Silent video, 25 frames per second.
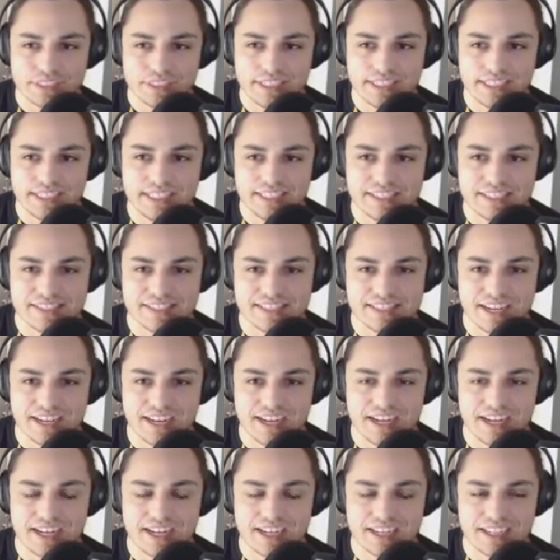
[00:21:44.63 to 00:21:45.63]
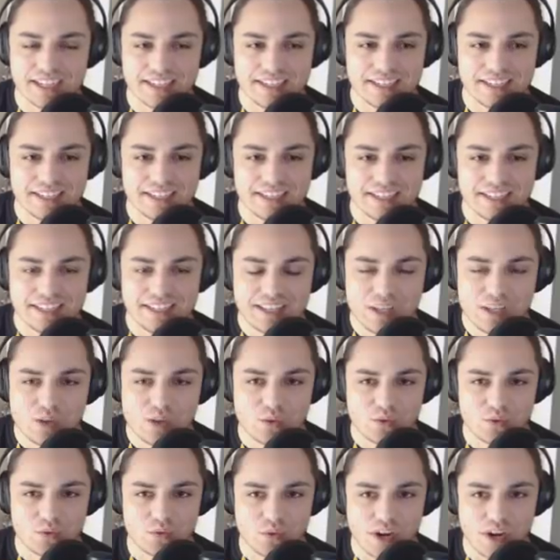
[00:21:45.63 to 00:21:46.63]
is uh
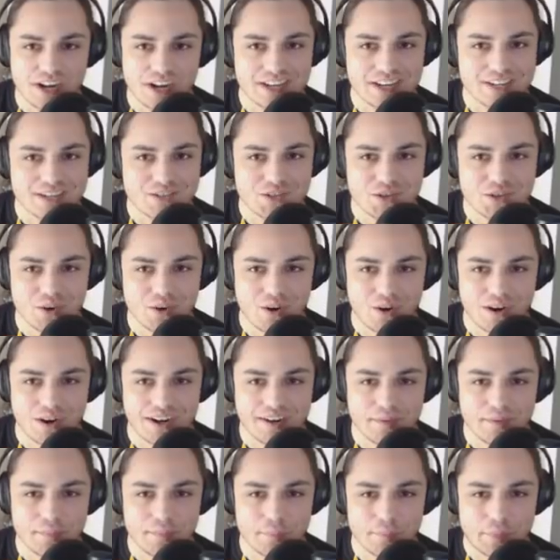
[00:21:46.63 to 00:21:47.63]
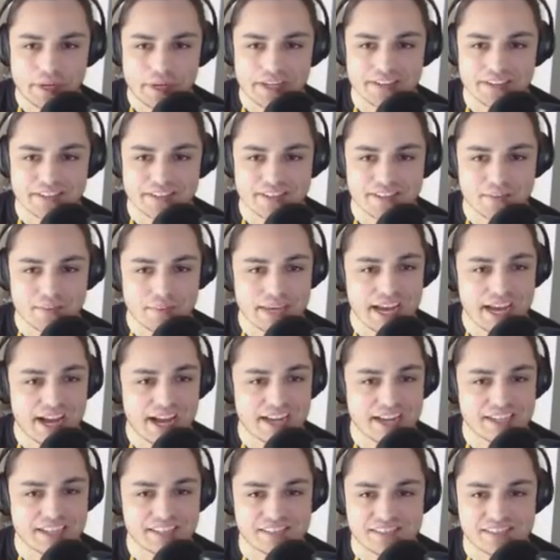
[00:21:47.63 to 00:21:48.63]
running short. But to be
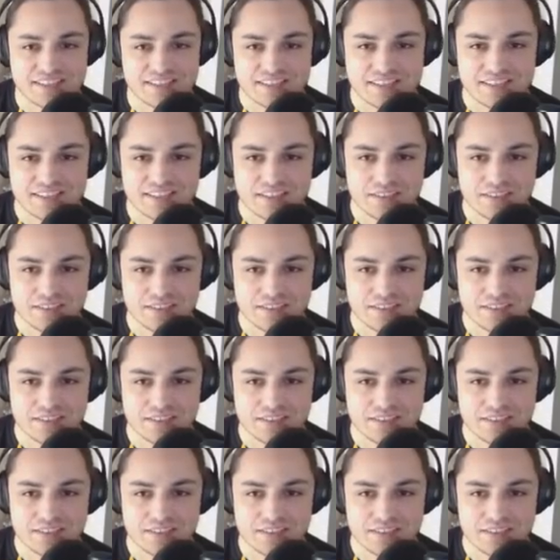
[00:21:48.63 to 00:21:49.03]
honest,